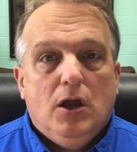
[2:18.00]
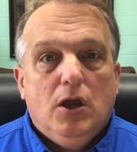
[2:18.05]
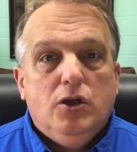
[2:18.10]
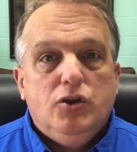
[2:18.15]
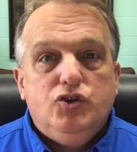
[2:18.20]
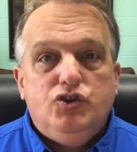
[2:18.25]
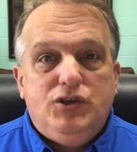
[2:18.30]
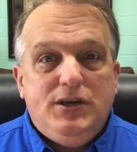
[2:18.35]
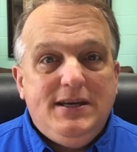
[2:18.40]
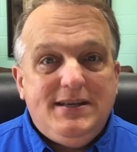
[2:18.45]

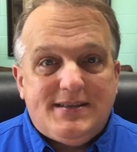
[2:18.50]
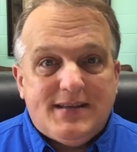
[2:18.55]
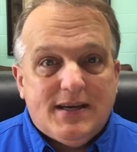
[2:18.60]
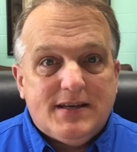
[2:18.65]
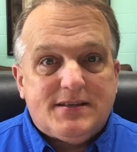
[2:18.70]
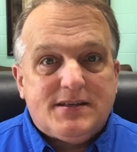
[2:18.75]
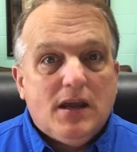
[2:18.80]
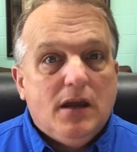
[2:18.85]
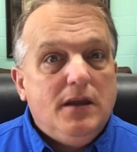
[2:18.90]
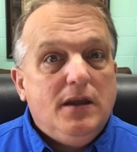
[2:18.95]

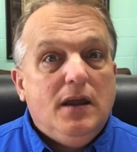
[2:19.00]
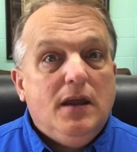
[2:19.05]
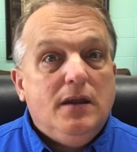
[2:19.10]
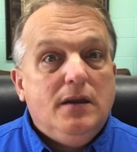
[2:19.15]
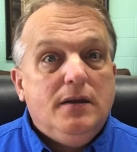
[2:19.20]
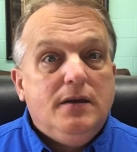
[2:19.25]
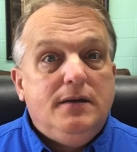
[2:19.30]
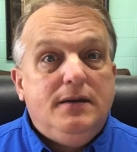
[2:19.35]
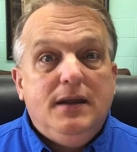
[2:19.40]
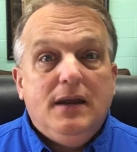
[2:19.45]
Jesus
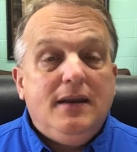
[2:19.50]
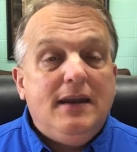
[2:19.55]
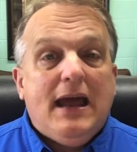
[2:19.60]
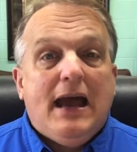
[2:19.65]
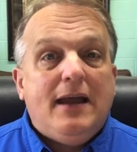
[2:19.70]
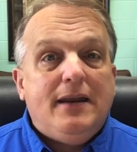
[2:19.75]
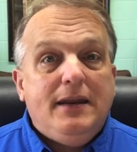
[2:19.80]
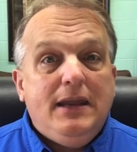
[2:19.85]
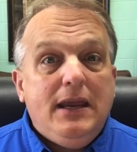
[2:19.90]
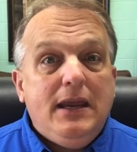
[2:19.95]
did
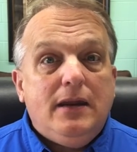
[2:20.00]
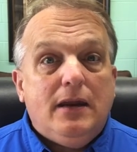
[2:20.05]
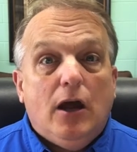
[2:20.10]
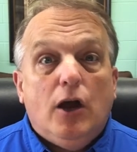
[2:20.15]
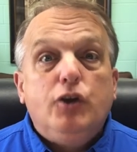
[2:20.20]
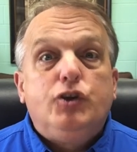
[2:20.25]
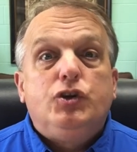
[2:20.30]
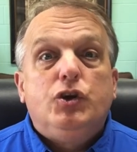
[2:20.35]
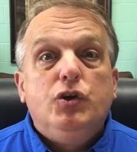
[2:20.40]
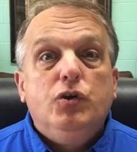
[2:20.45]
not need
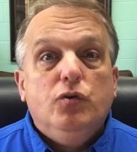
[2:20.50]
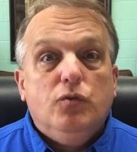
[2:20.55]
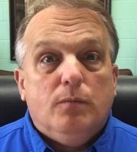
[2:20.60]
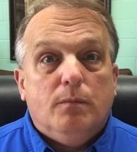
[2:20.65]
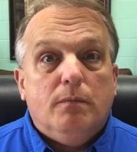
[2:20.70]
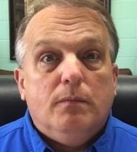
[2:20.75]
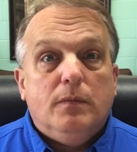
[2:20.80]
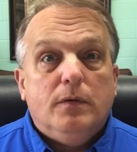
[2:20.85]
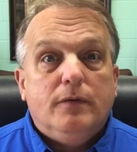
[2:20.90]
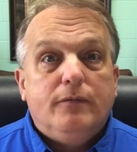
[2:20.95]
a
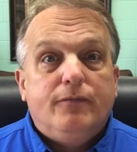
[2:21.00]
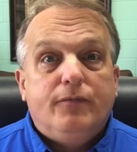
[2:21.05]
tomb